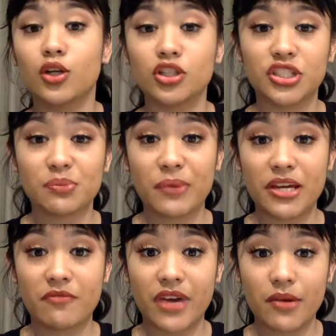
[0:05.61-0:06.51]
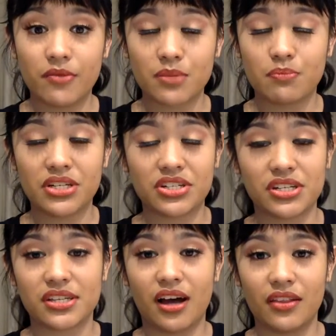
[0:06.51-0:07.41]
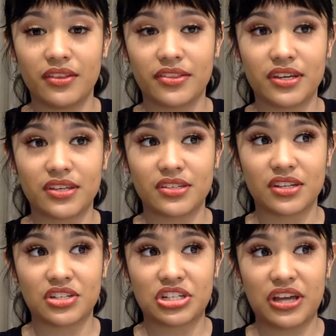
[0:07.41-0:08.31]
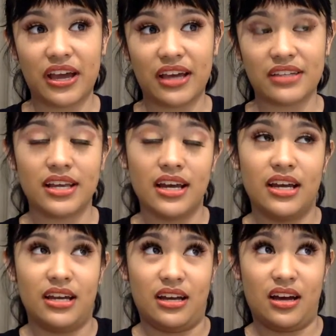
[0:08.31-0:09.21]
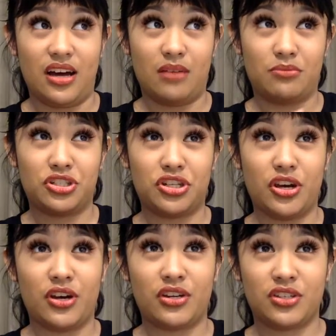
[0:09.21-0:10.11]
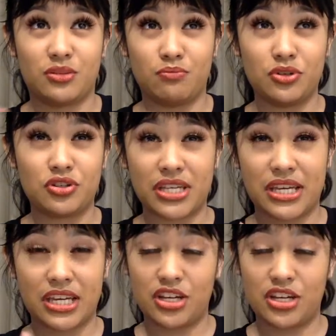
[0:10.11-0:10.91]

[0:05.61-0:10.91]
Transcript: Not just makeup favorites, but just other things such as shirts, music,